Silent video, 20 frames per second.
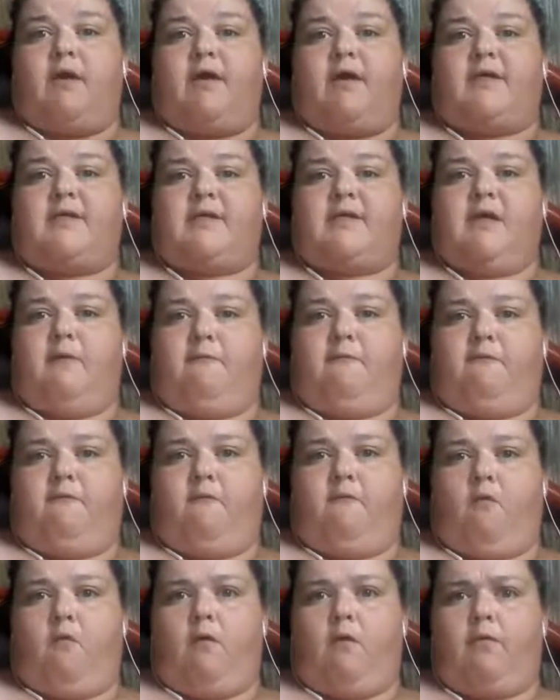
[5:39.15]
except
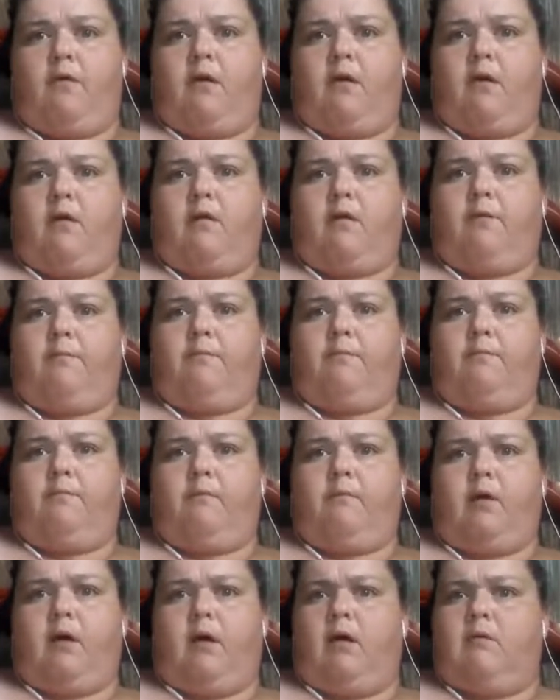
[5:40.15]
for their,
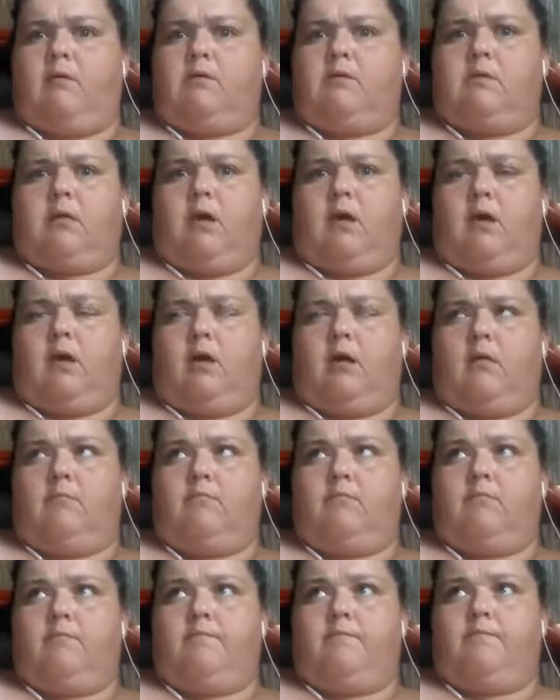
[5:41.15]

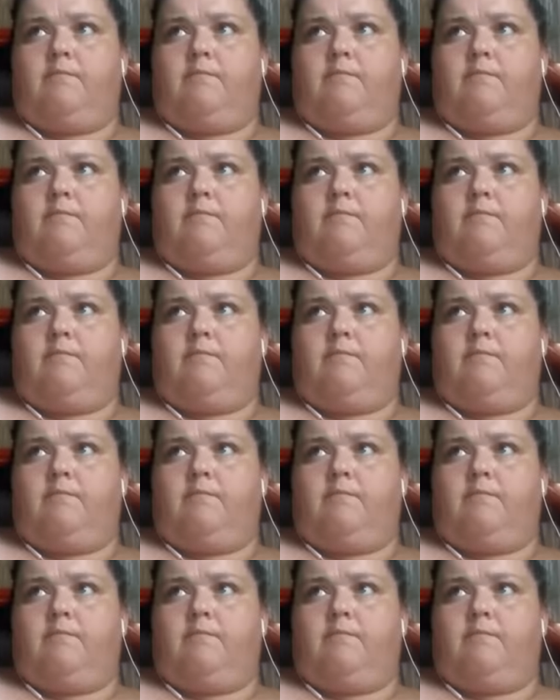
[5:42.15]
can't